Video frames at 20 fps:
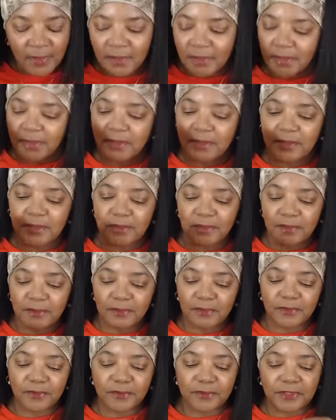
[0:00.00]
So
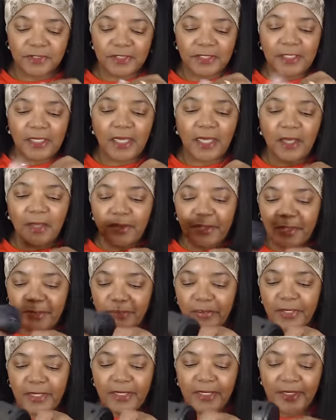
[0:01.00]
we'll see how it
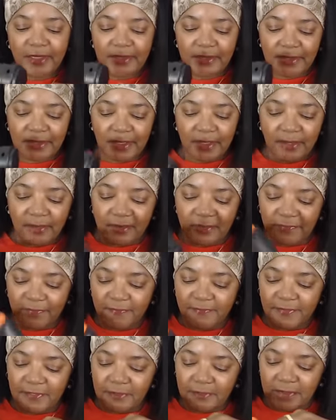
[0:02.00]
pans out. It
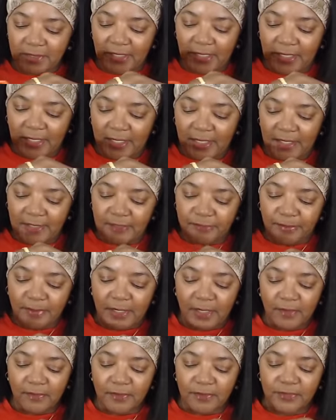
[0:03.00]
feels like it has
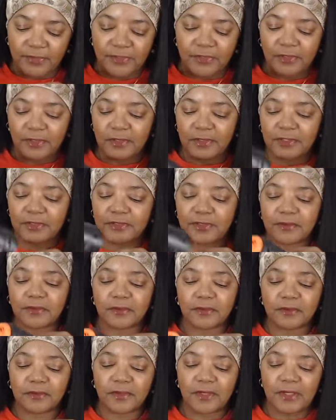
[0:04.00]
power just on its
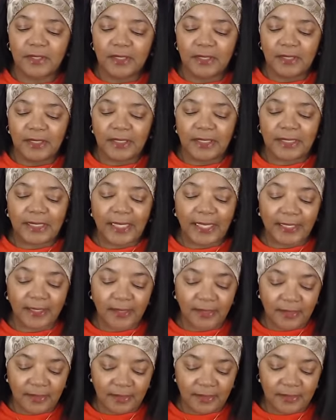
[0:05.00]
own like
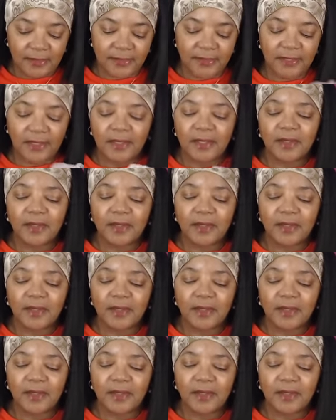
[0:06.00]
this.